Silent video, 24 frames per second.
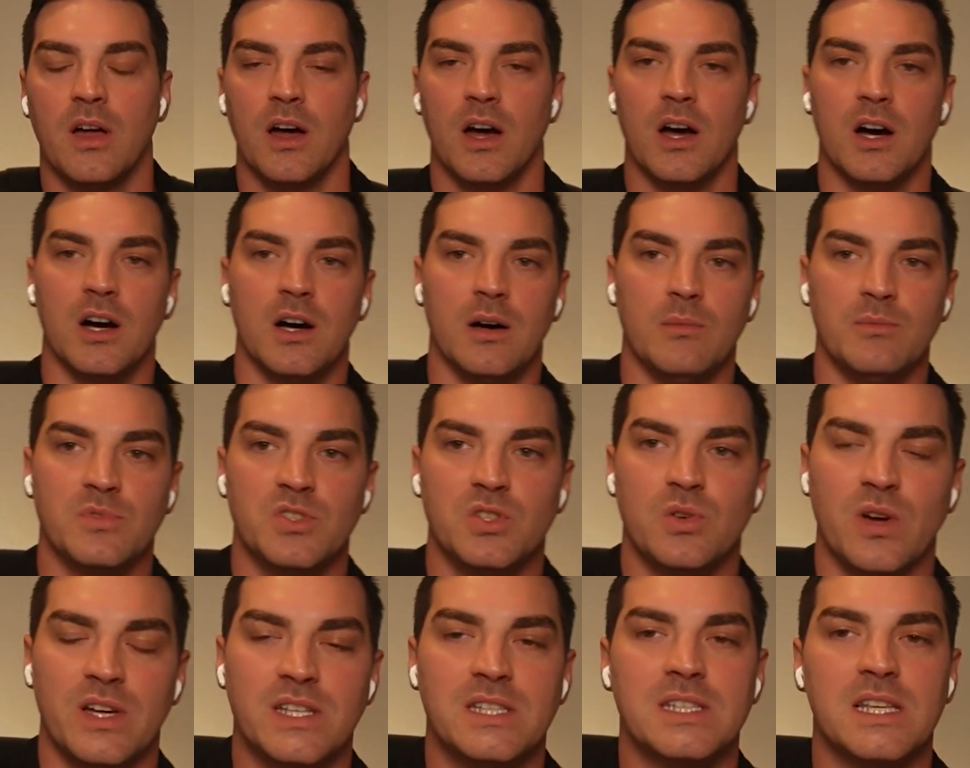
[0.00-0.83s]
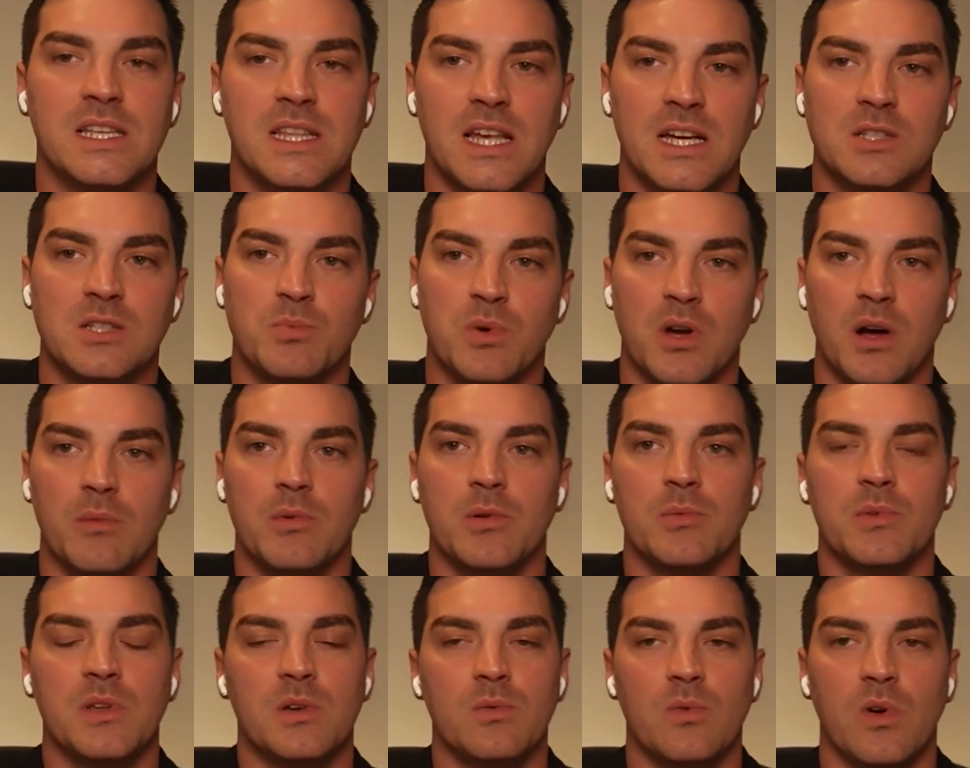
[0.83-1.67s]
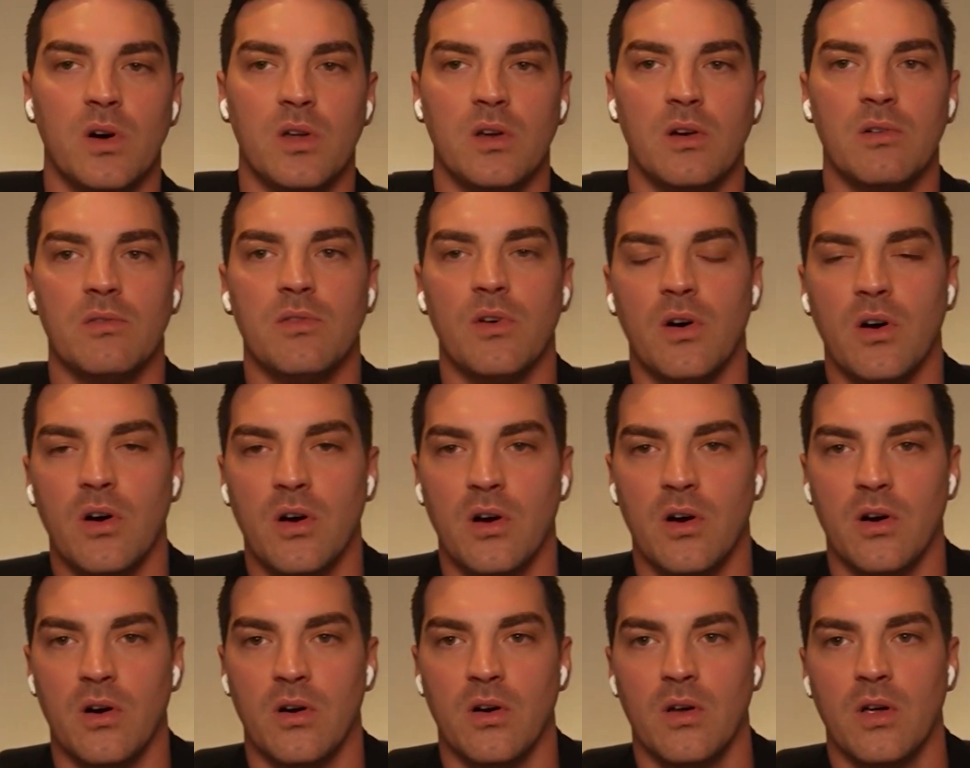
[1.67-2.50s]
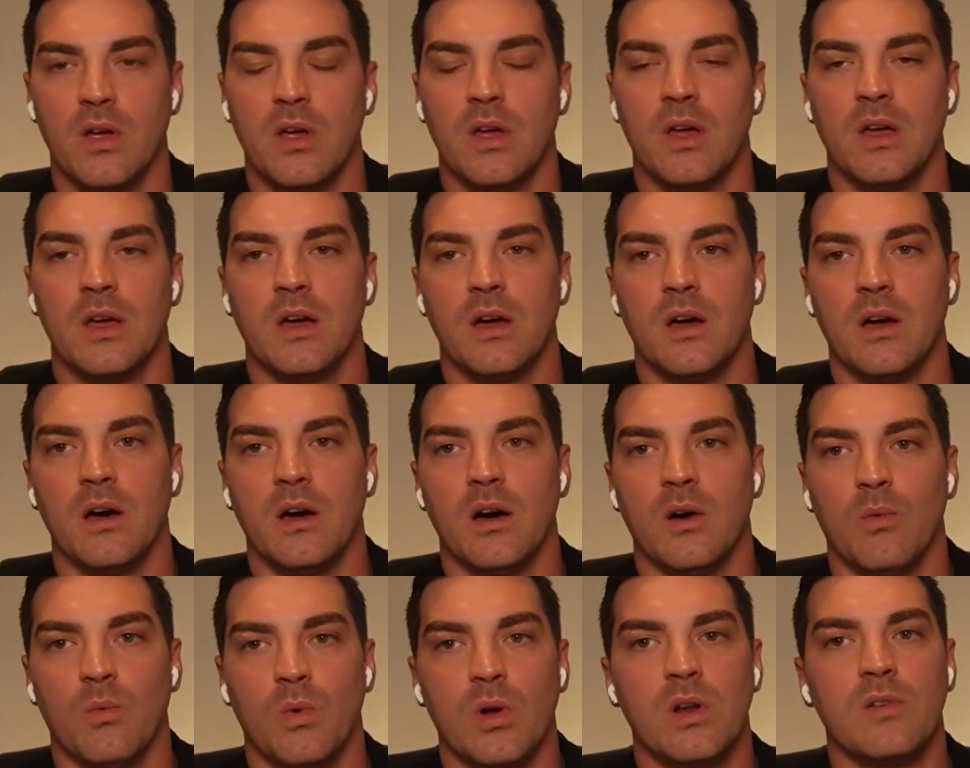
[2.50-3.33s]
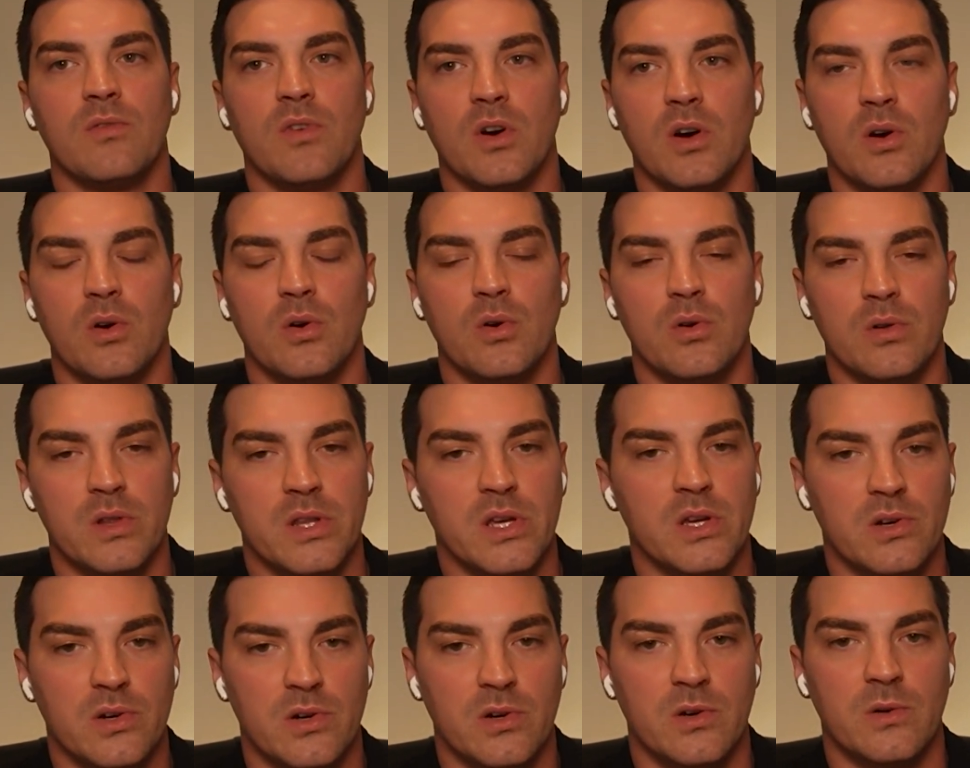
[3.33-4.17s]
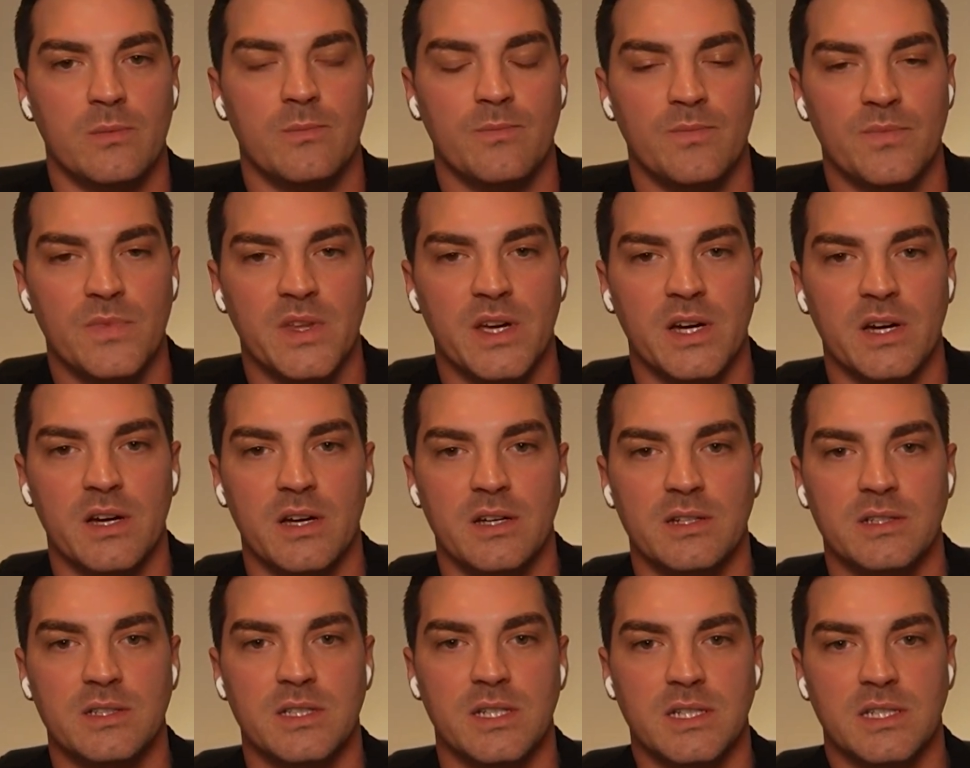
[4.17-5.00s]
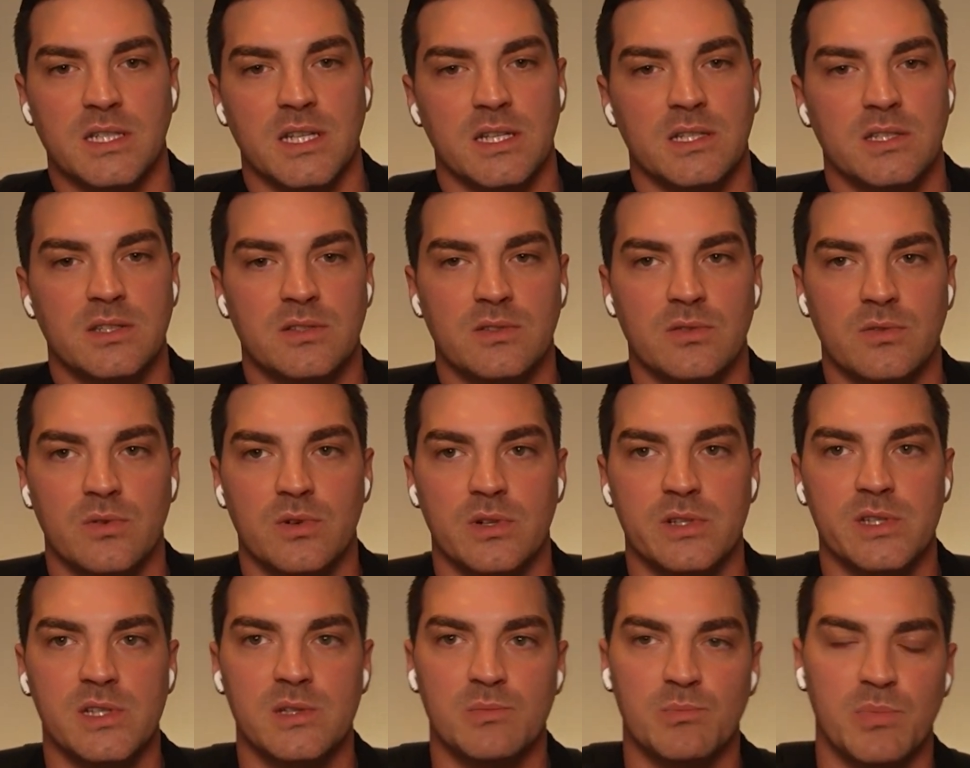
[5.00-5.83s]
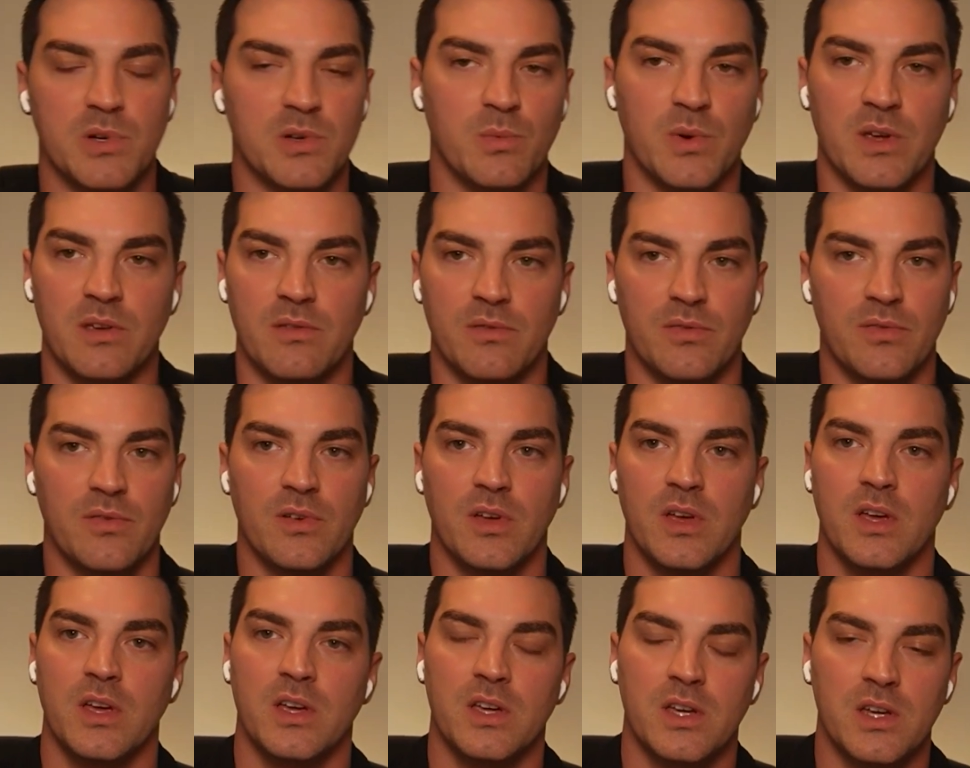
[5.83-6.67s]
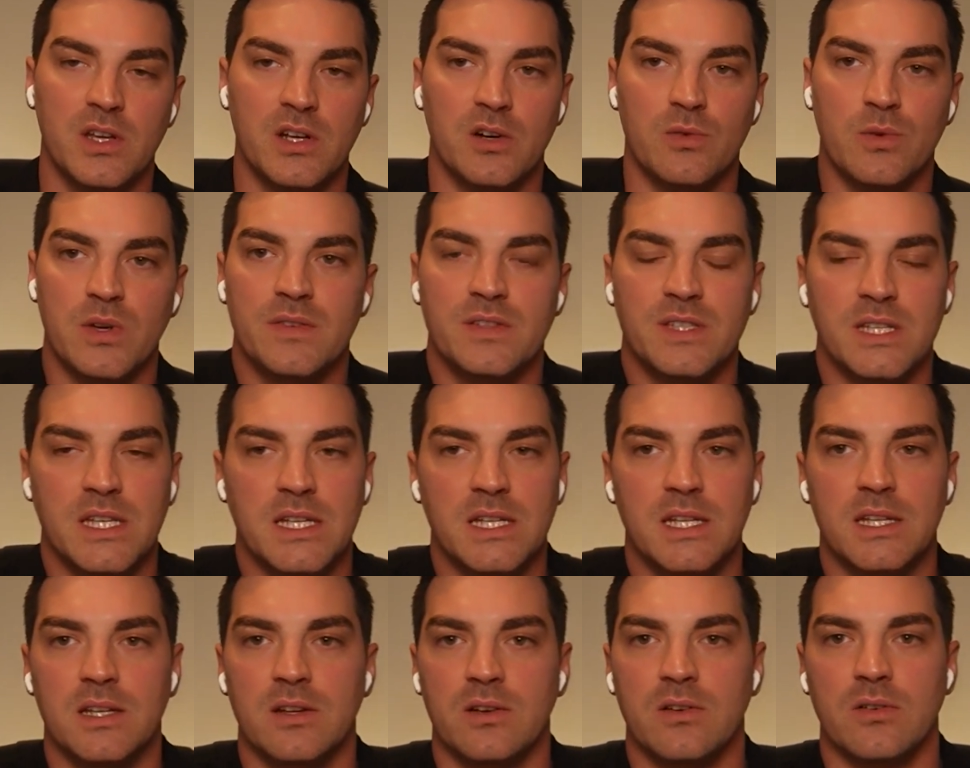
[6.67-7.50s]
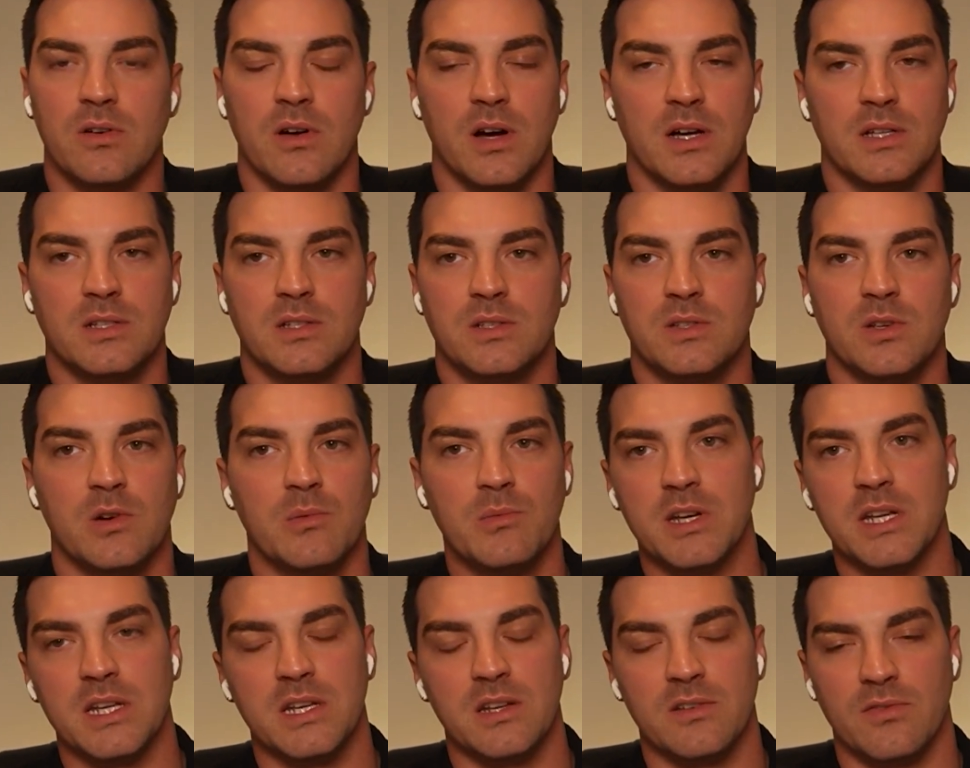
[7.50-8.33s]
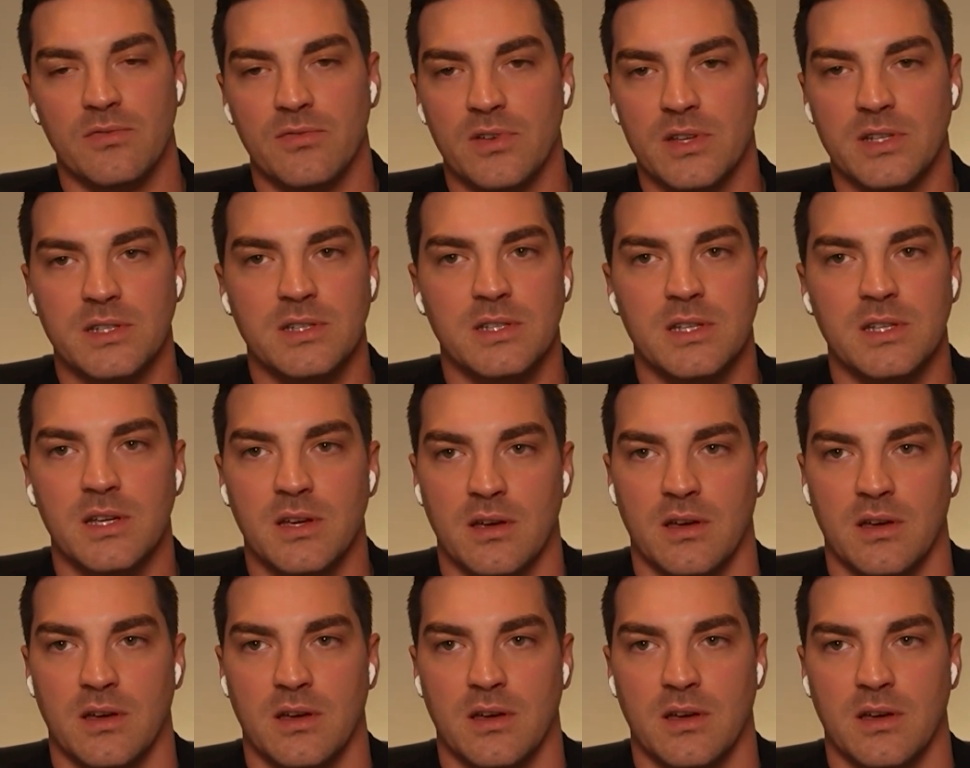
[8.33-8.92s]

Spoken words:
So I'd say that's probably one of our earlier success stories, but we've seen it across so many different